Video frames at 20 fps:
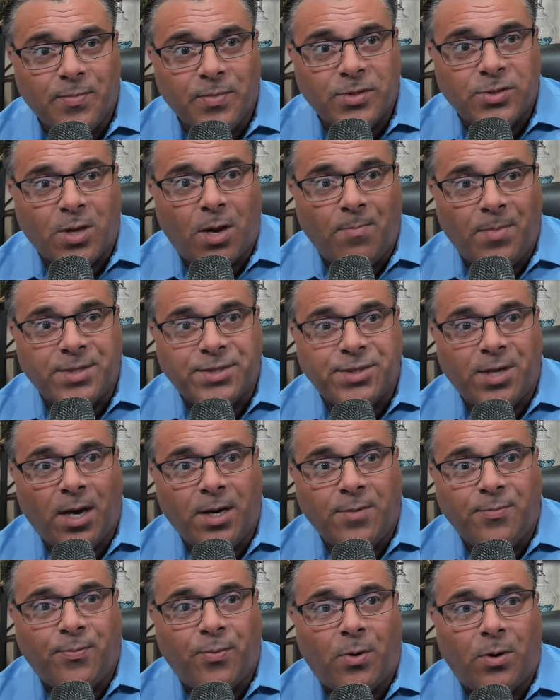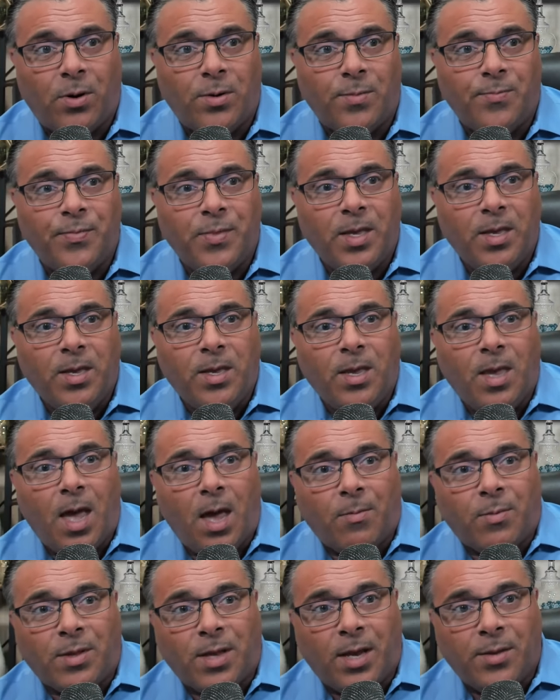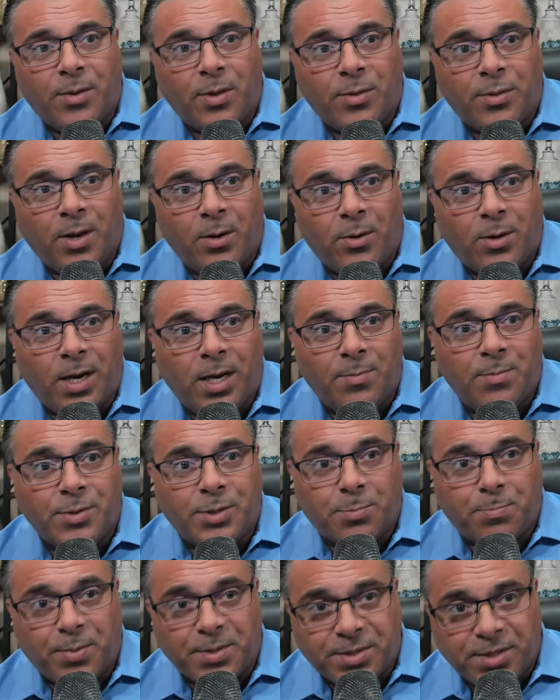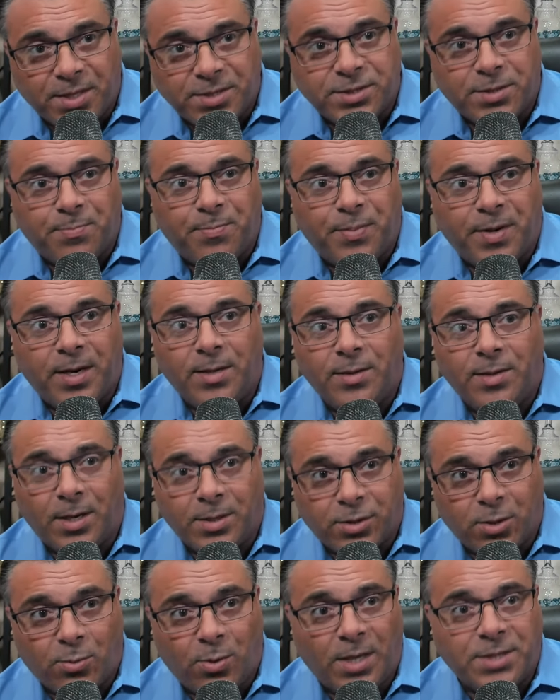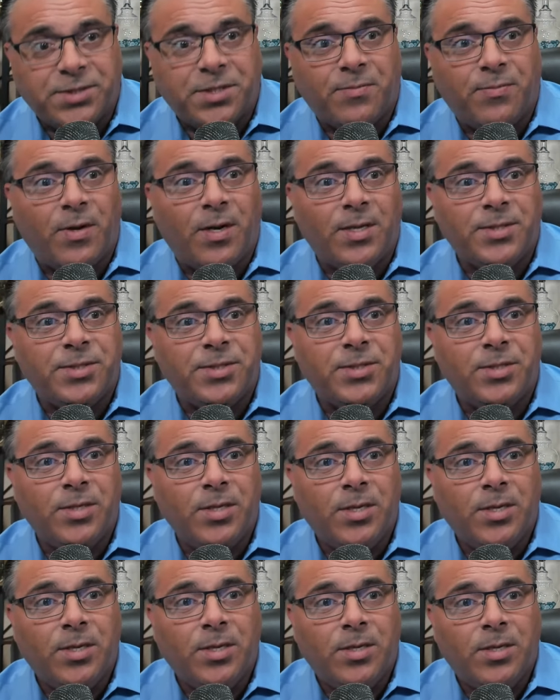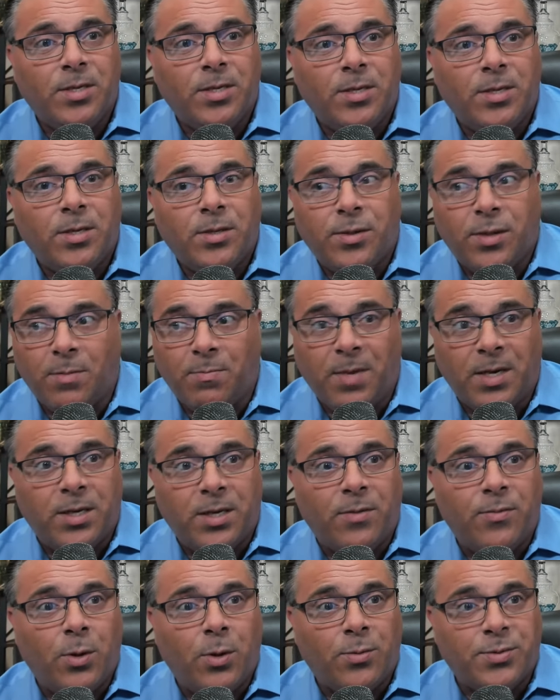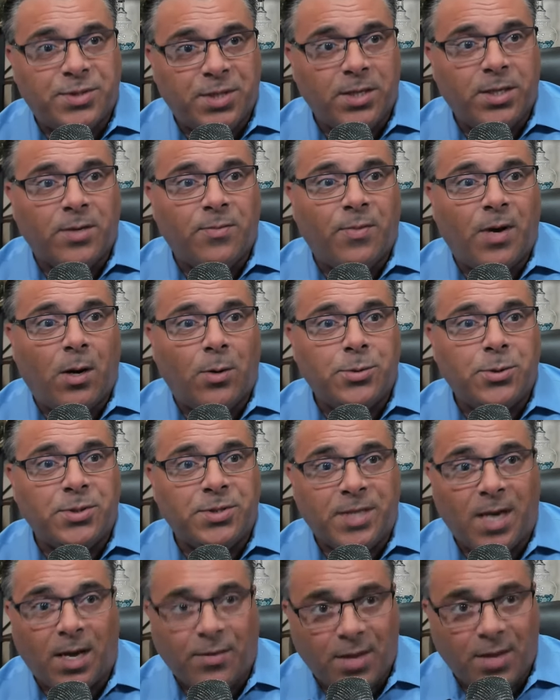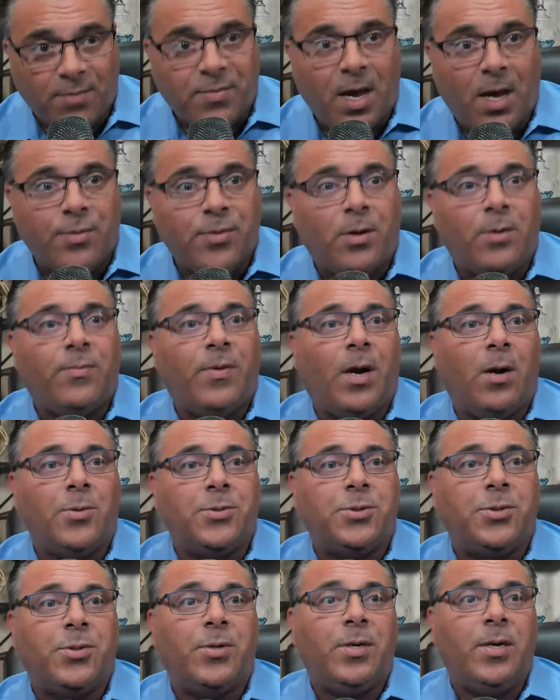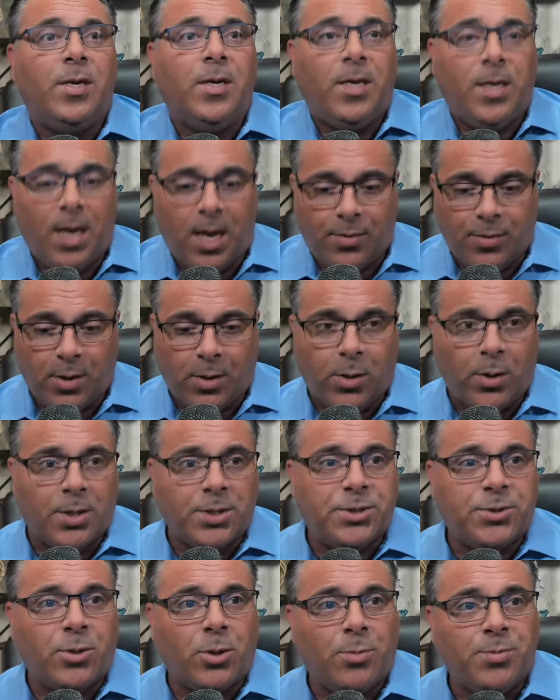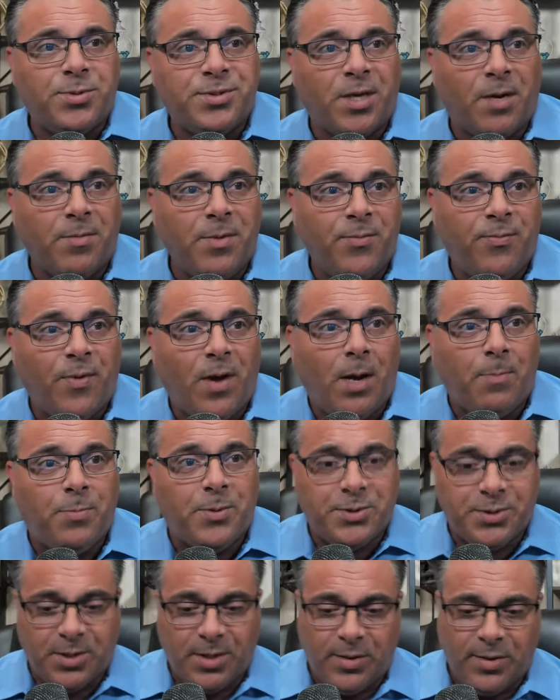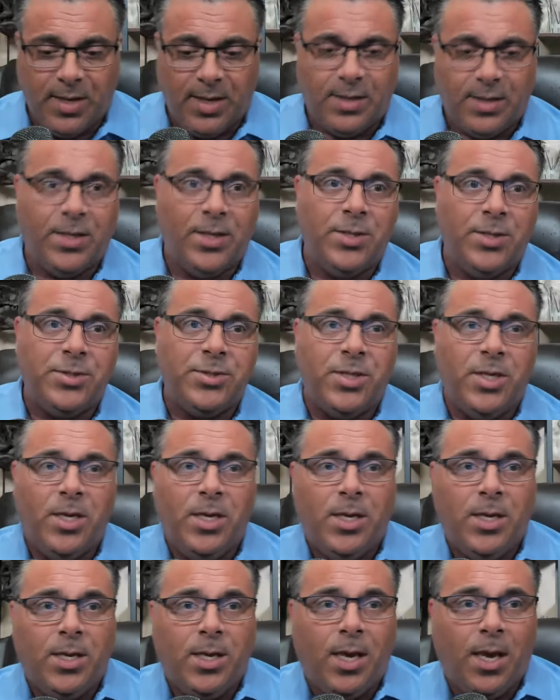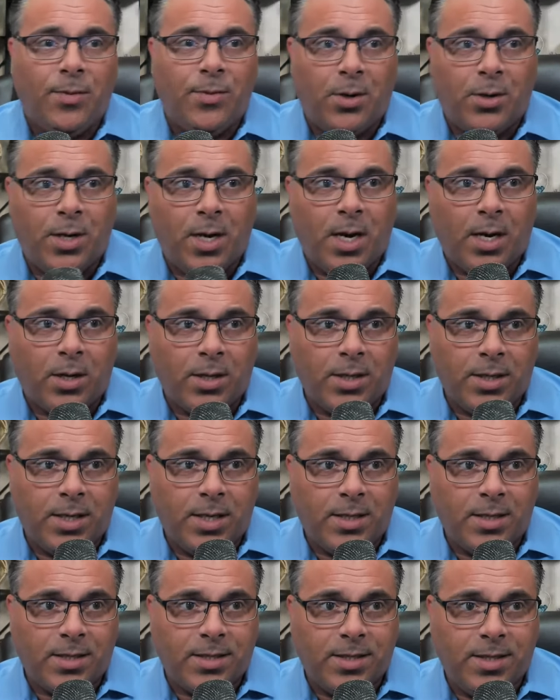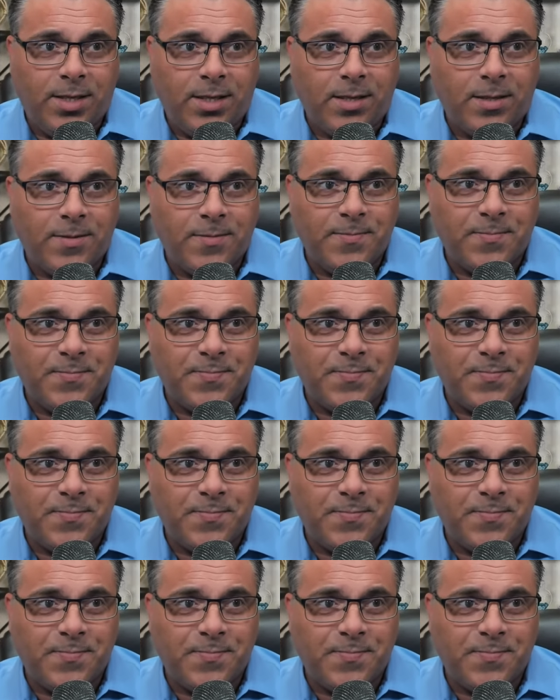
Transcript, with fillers: So I'm excited for them. I'm glad that they're able to participate like the rest of us. That many of you have seeking vouchers. Now they've got their voucher, and they're going to serve 75% of that lease, and they're not going to get a key.